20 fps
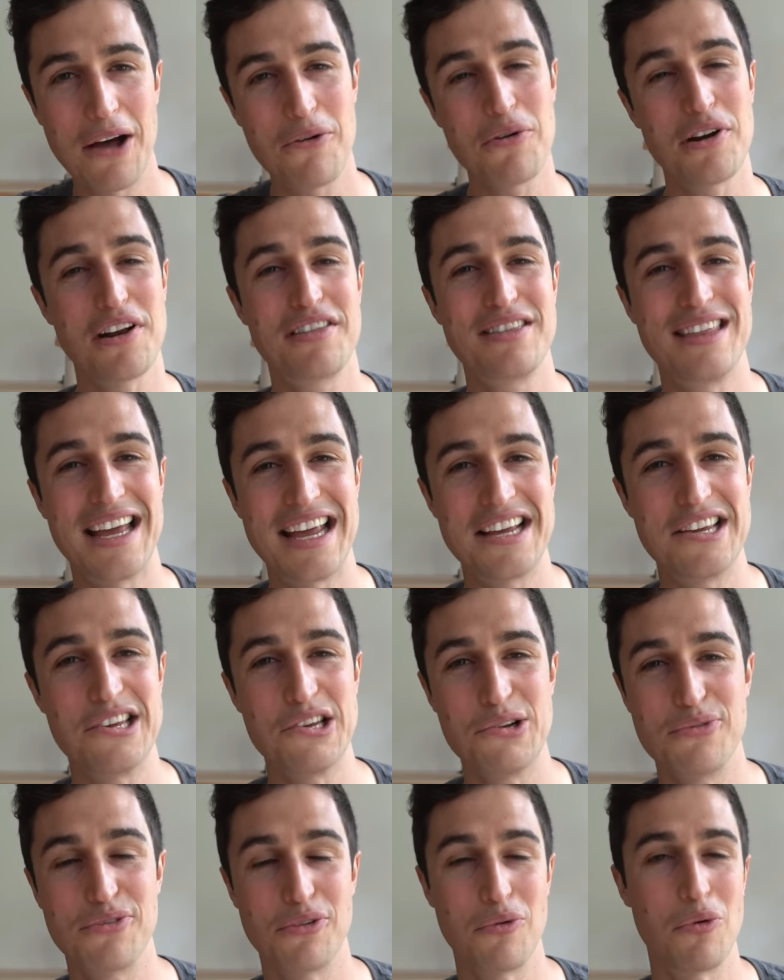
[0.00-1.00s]
I want to thank
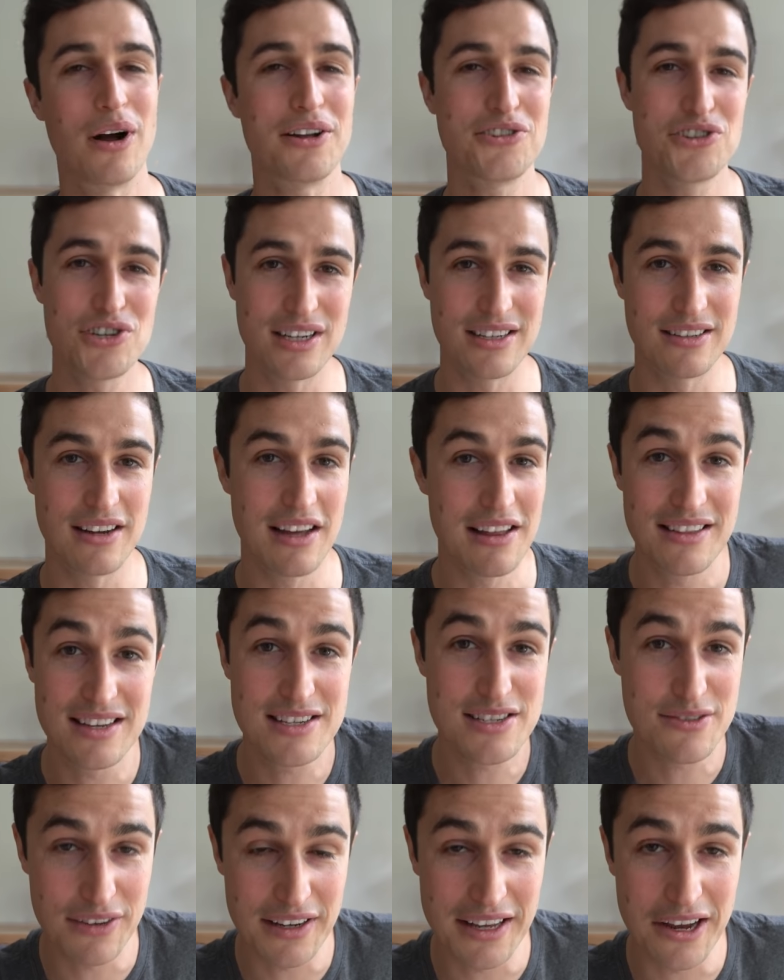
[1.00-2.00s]
you for watching
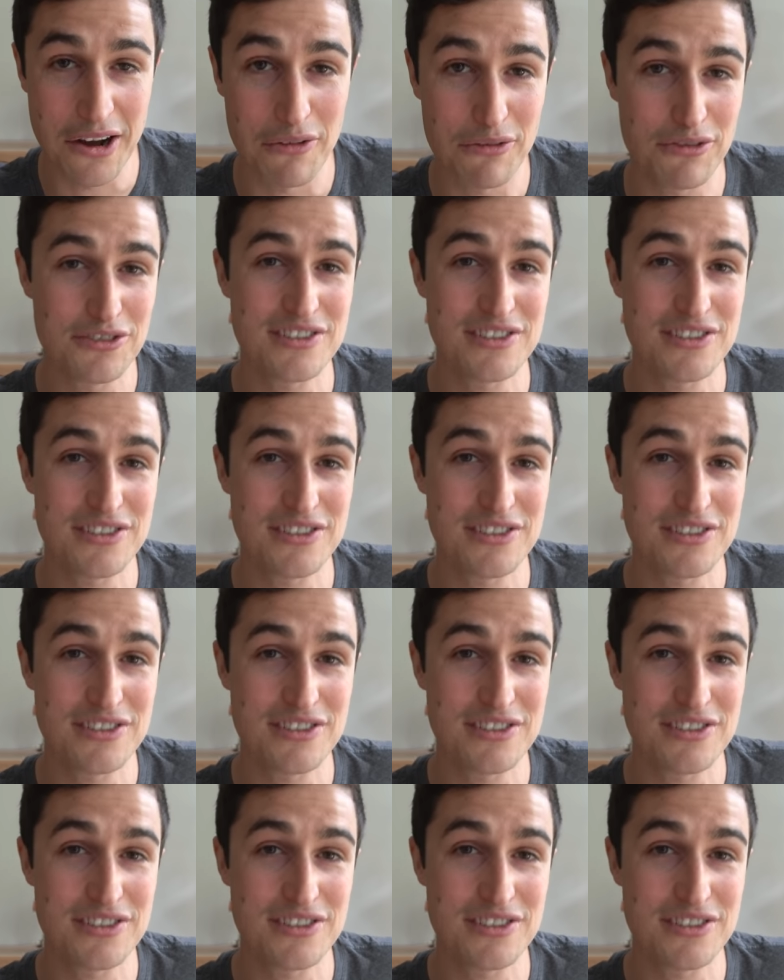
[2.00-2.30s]
this video,